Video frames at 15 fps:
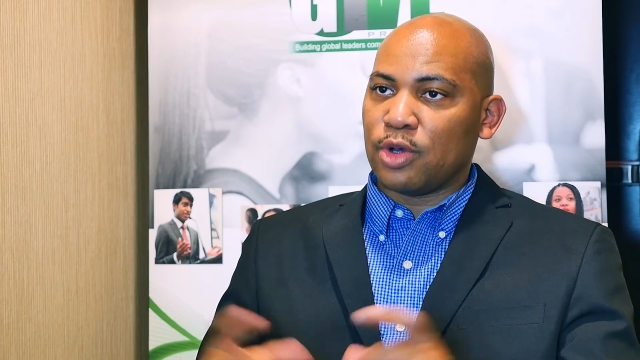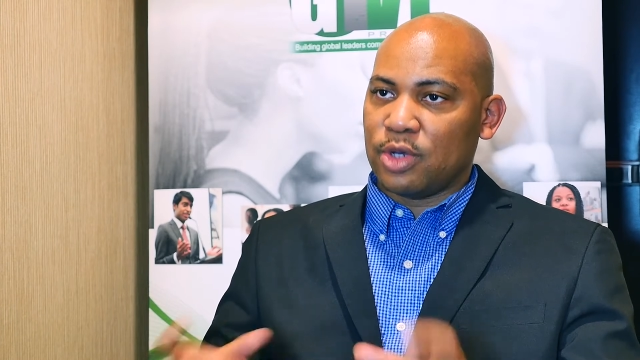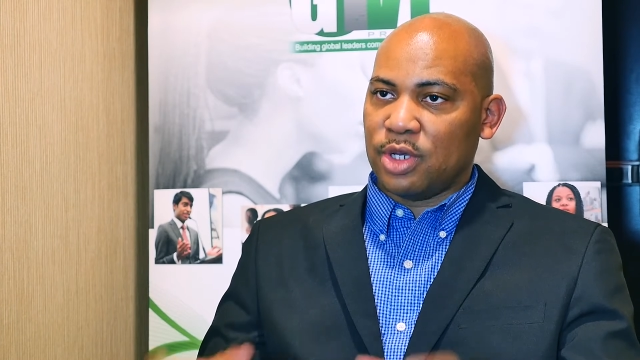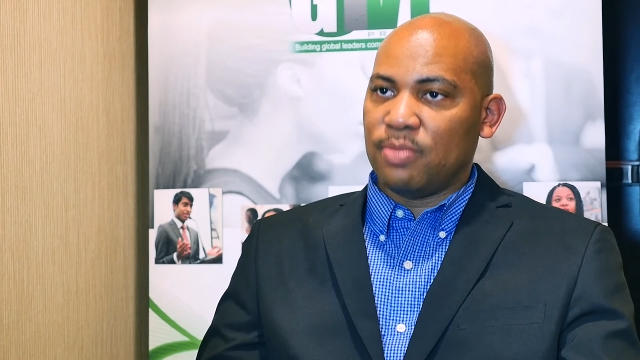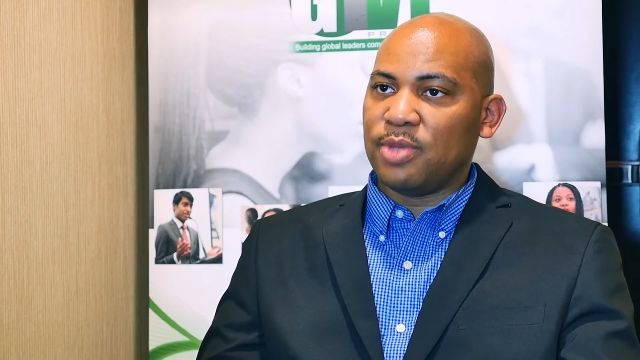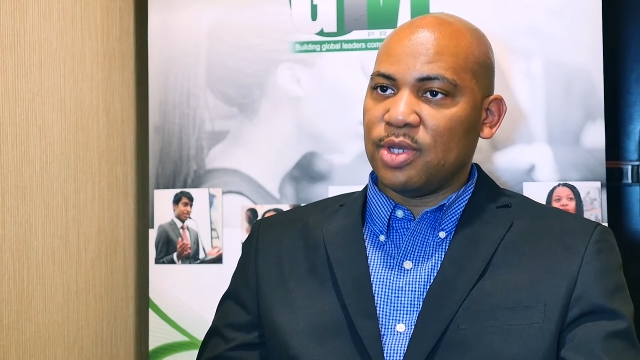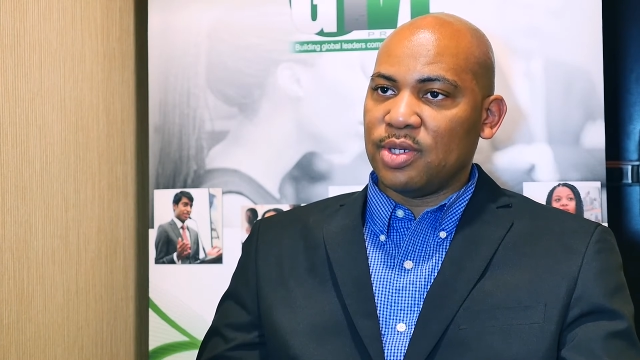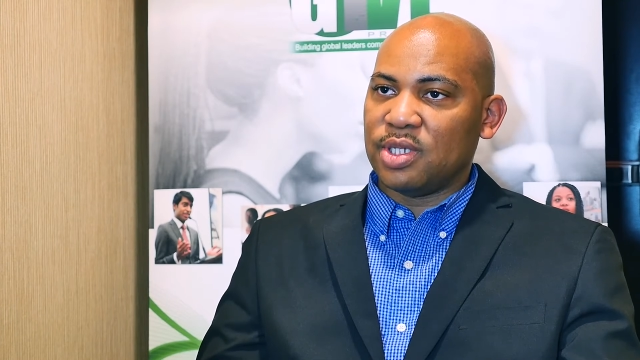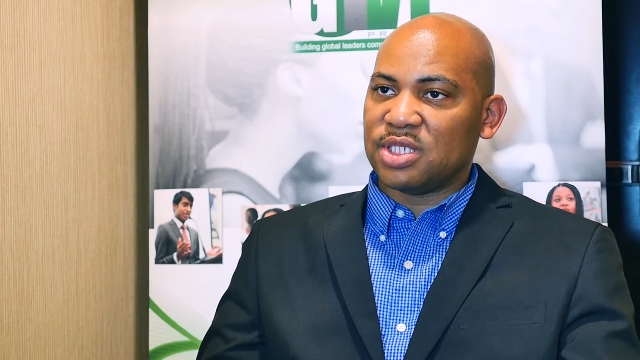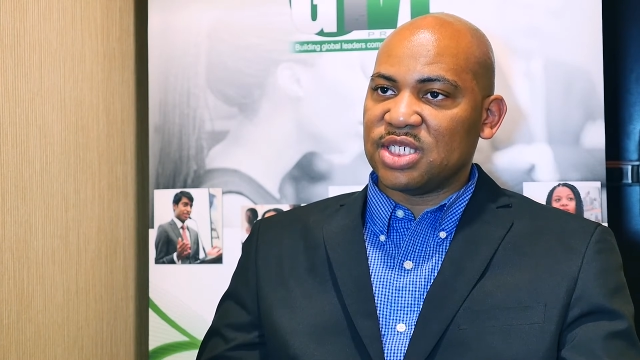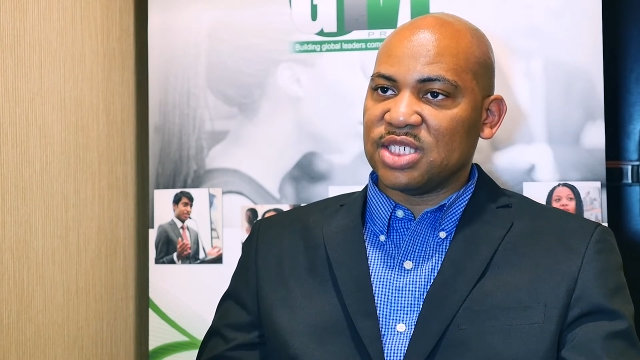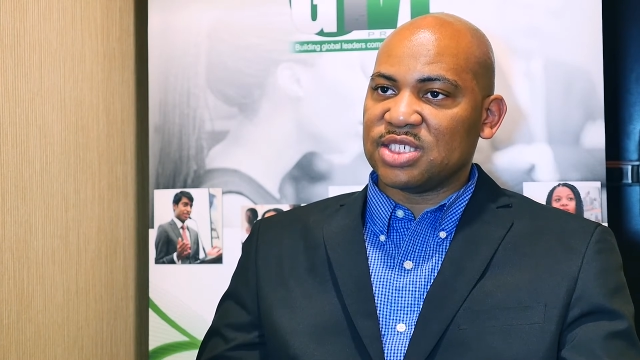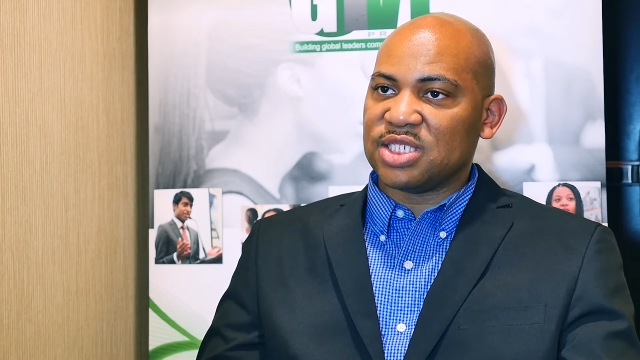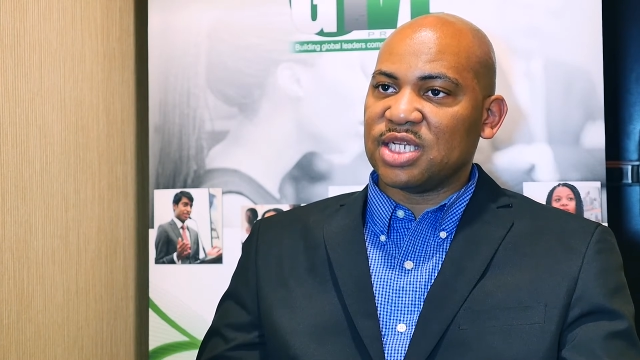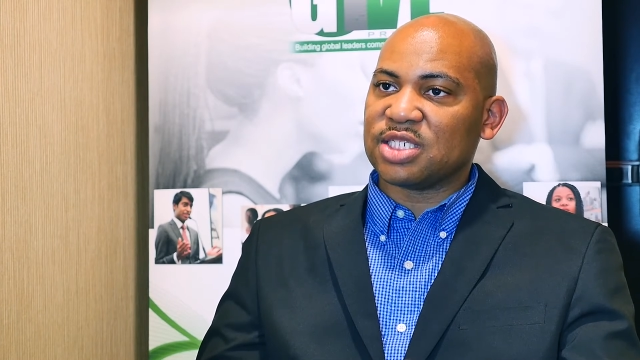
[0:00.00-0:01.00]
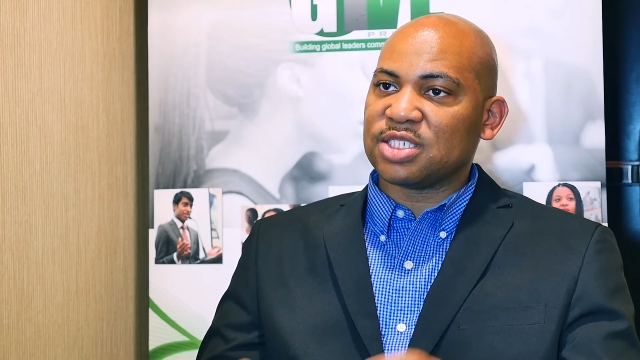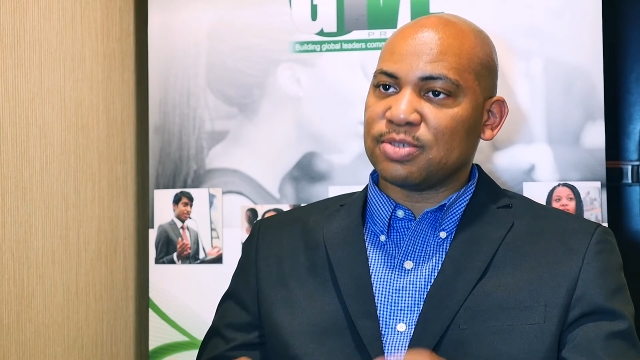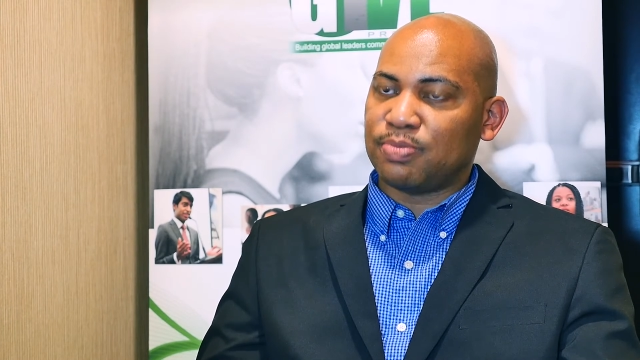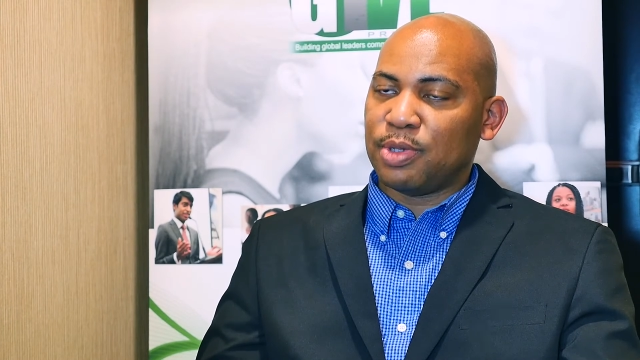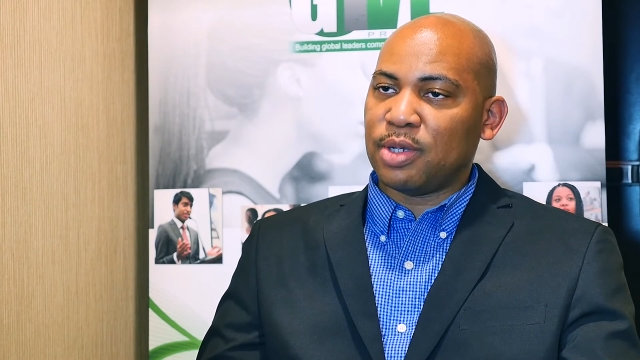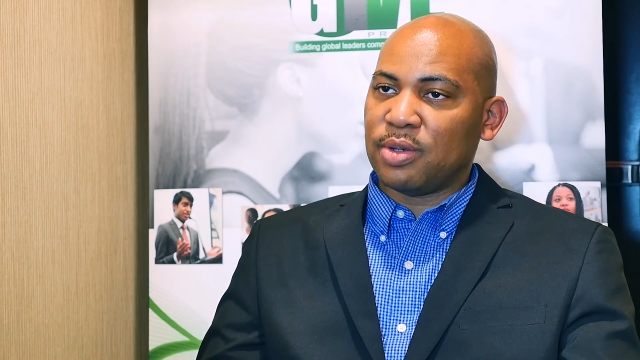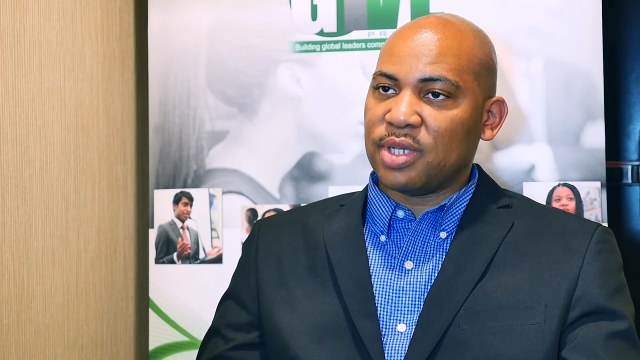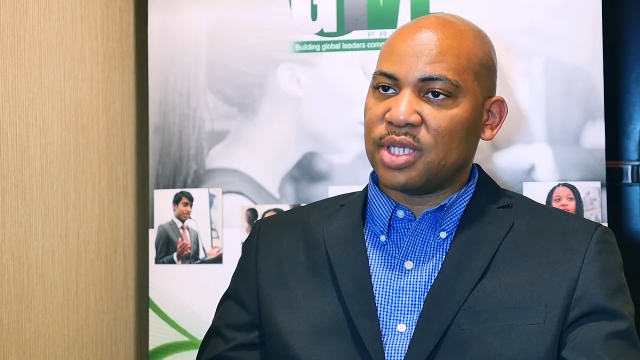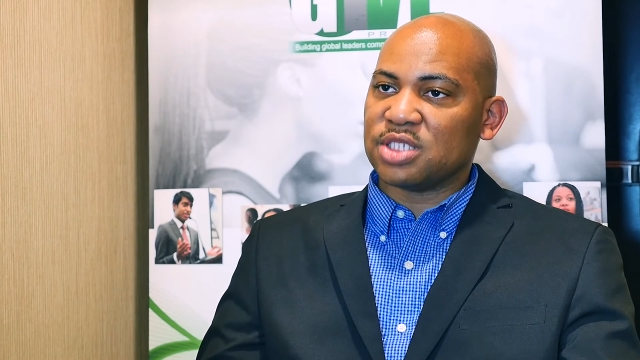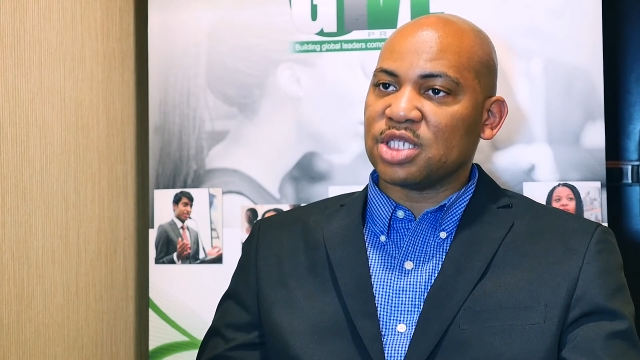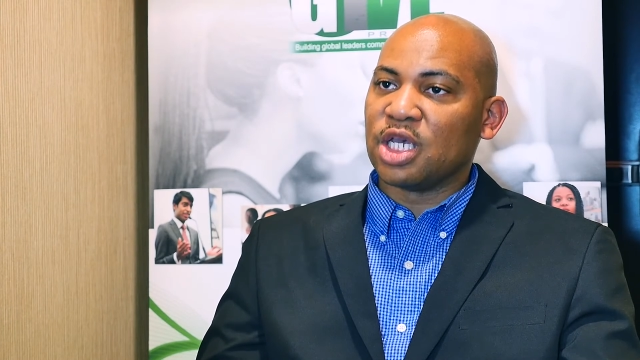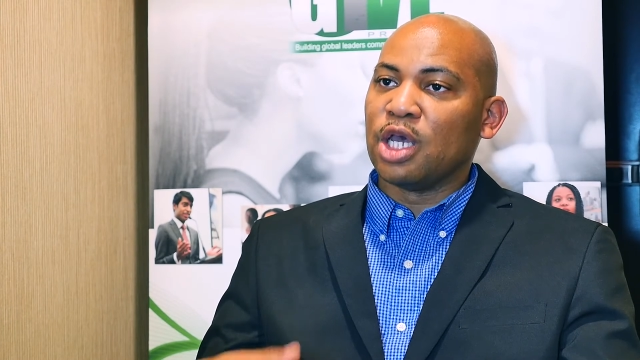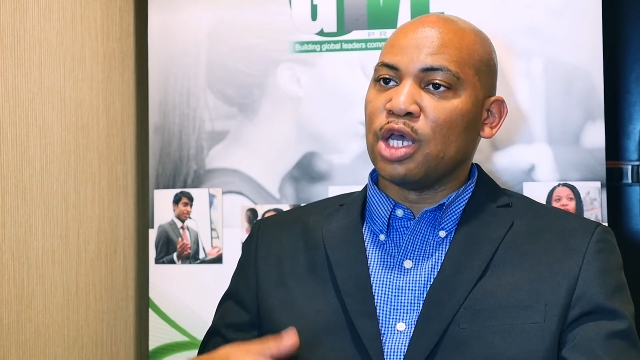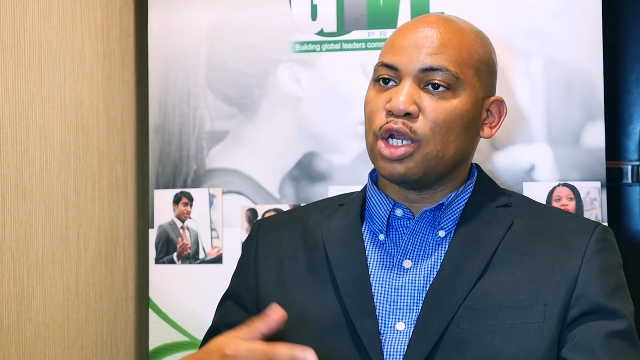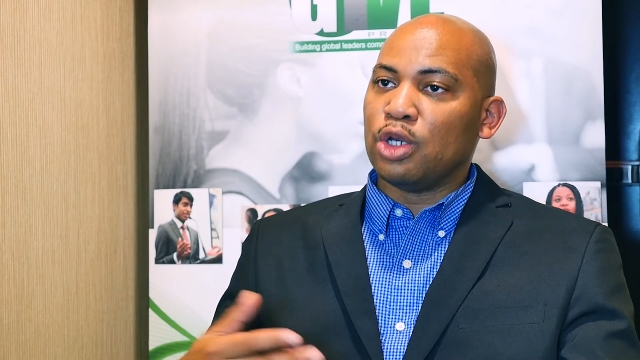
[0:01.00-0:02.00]
communities and experience
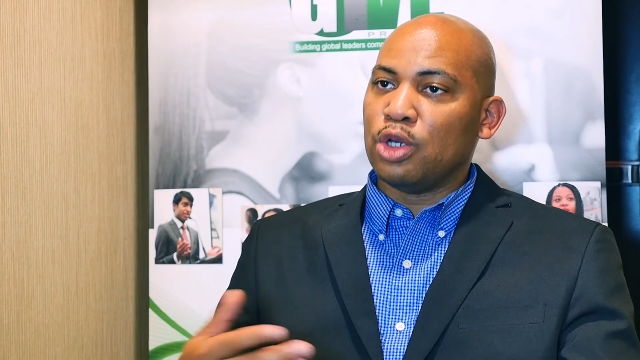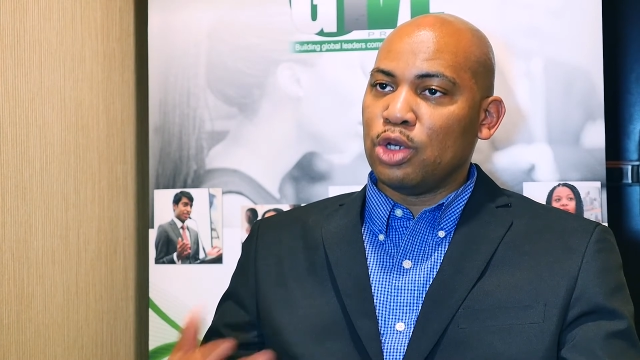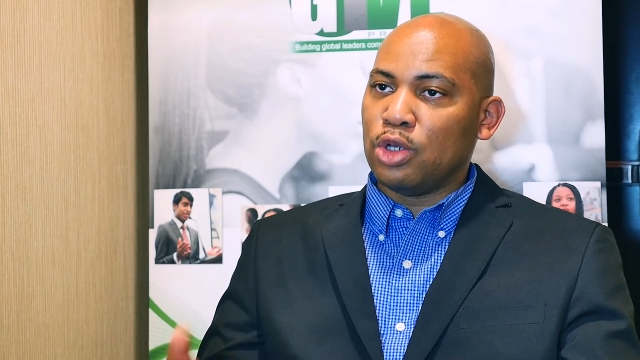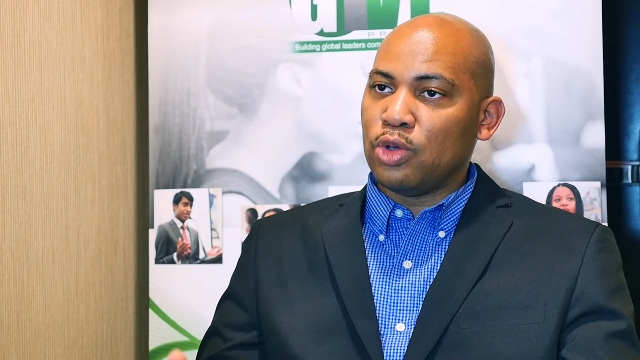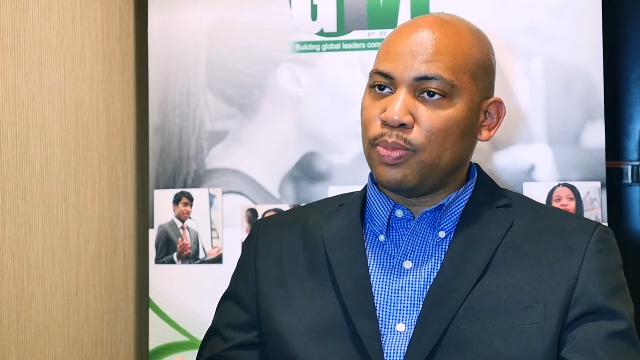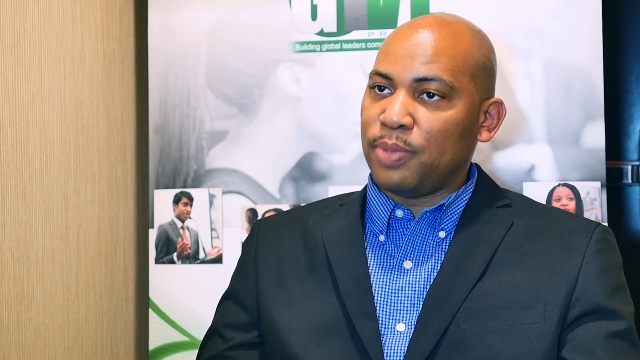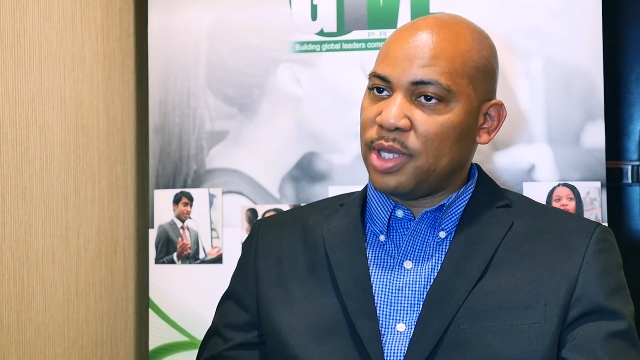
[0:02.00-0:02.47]
new